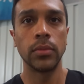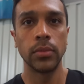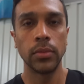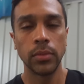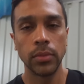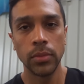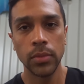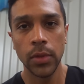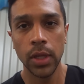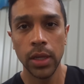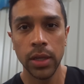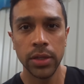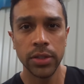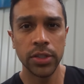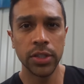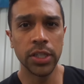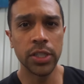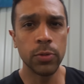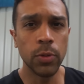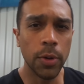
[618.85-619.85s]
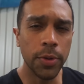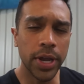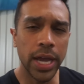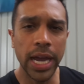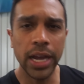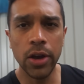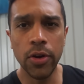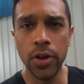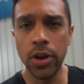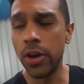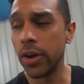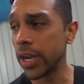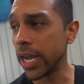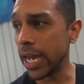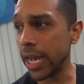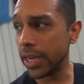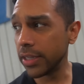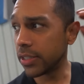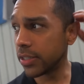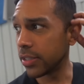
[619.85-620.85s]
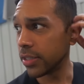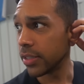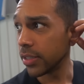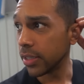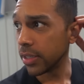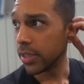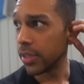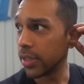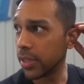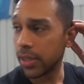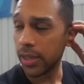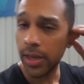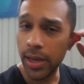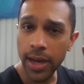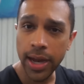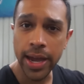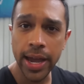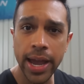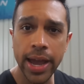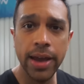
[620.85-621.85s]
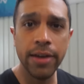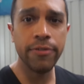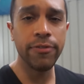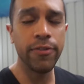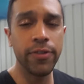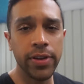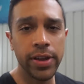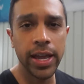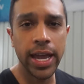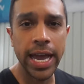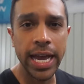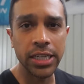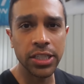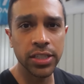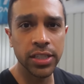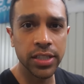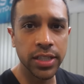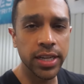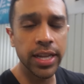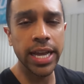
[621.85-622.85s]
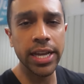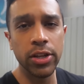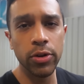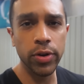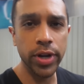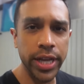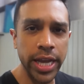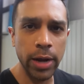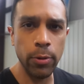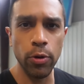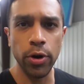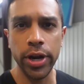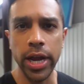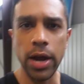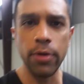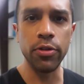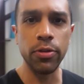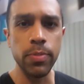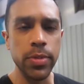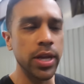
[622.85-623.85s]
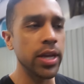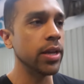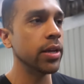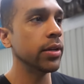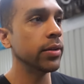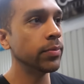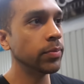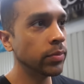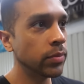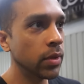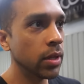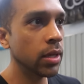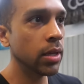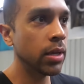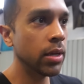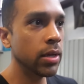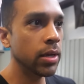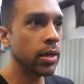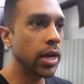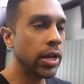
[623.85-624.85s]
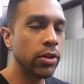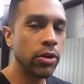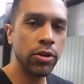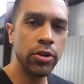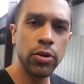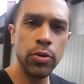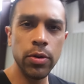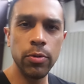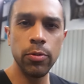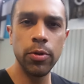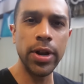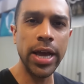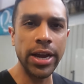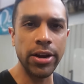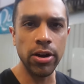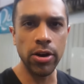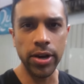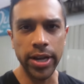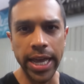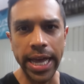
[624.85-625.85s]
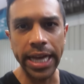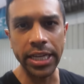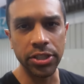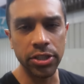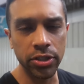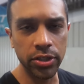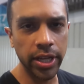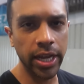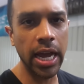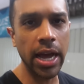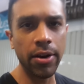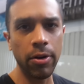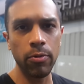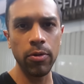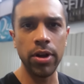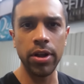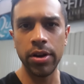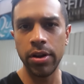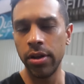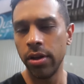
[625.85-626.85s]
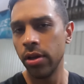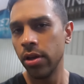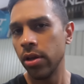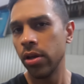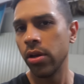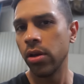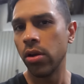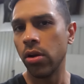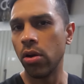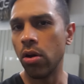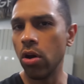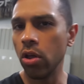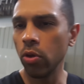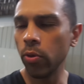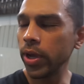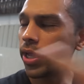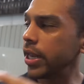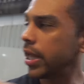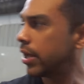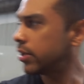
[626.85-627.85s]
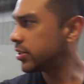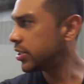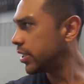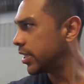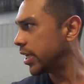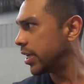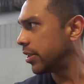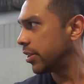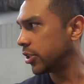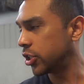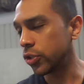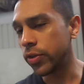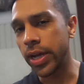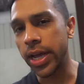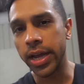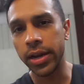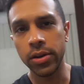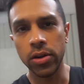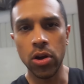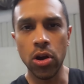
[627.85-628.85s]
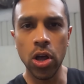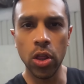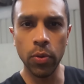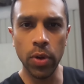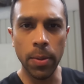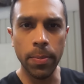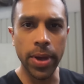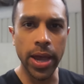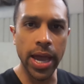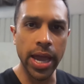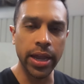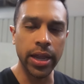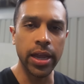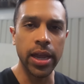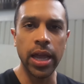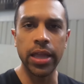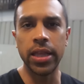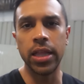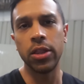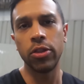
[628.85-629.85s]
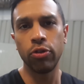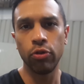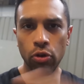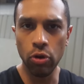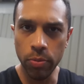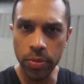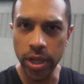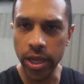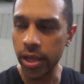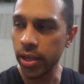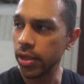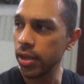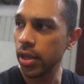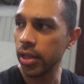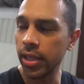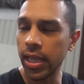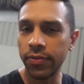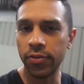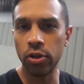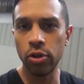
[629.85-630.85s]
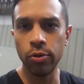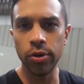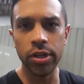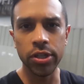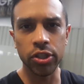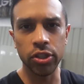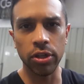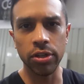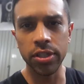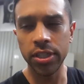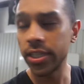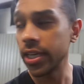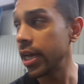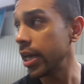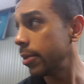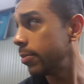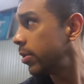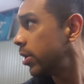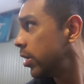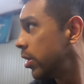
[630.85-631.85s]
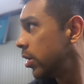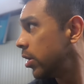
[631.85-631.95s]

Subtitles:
So this is what we got going on, guys. I have Ashley and Danae doing a HIIT workout with me, and they're doing what I call gashers. They gotta run all the way down to the end of the track, all the way back, and then through me, and they have to do it in a certain time.